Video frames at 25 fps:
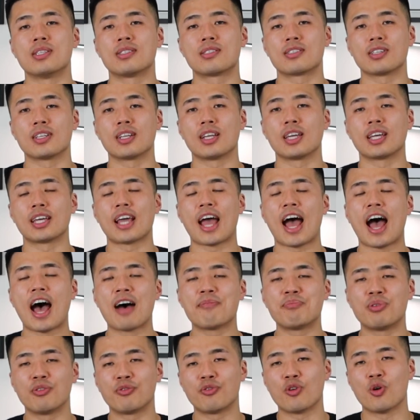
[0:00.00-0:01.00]
and Sydney
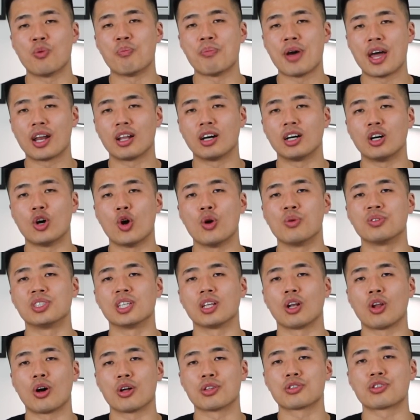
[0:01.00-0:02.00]
have performed better over
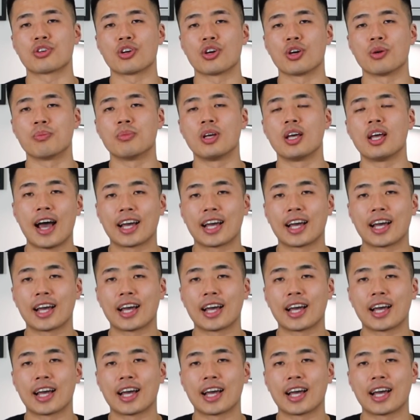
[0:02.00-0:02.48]
the long term.